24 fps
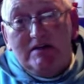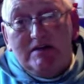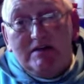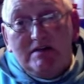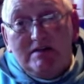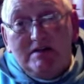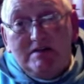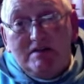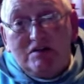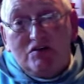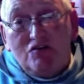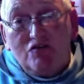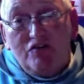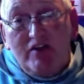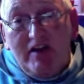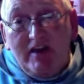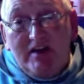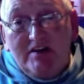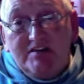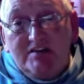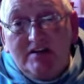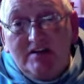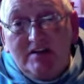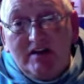
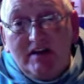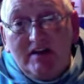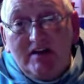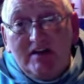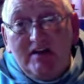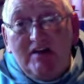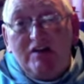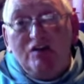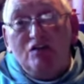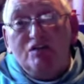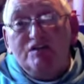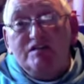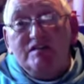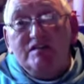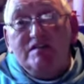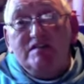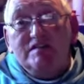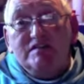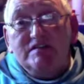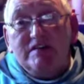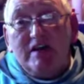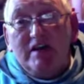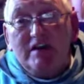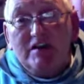creating that
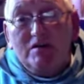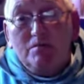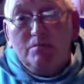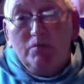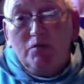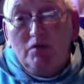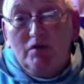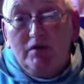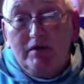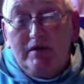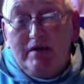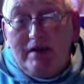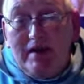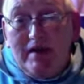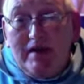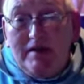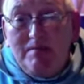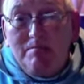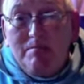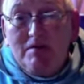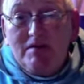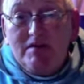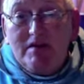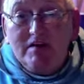eco-sustainable lay
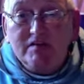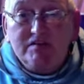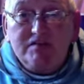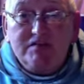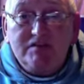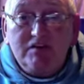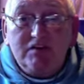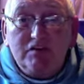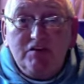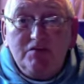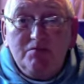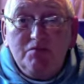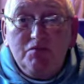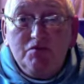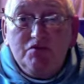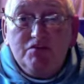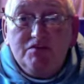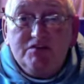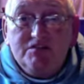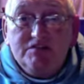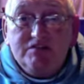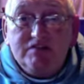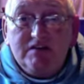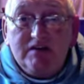monastic
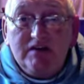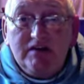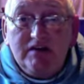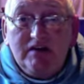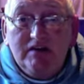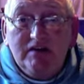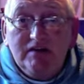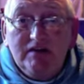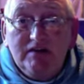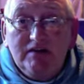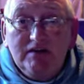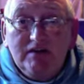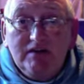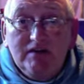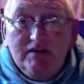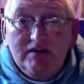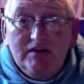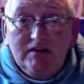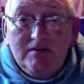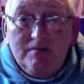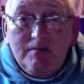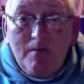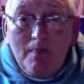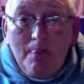community
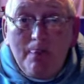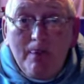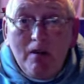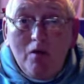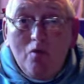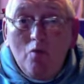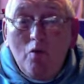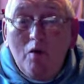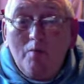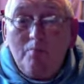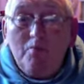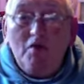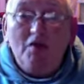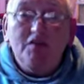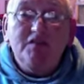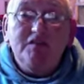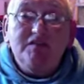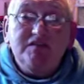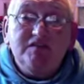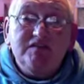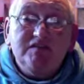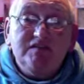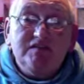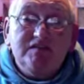where brothers
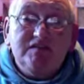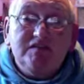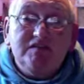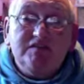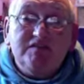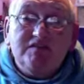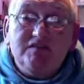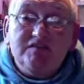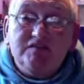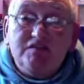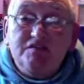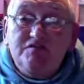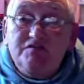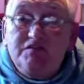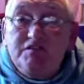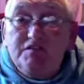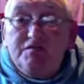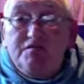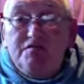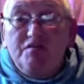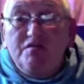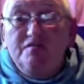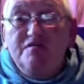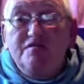and sisters of
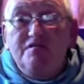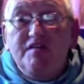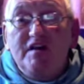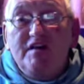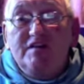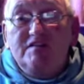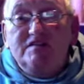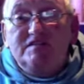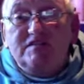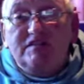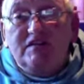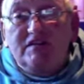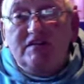different faiths can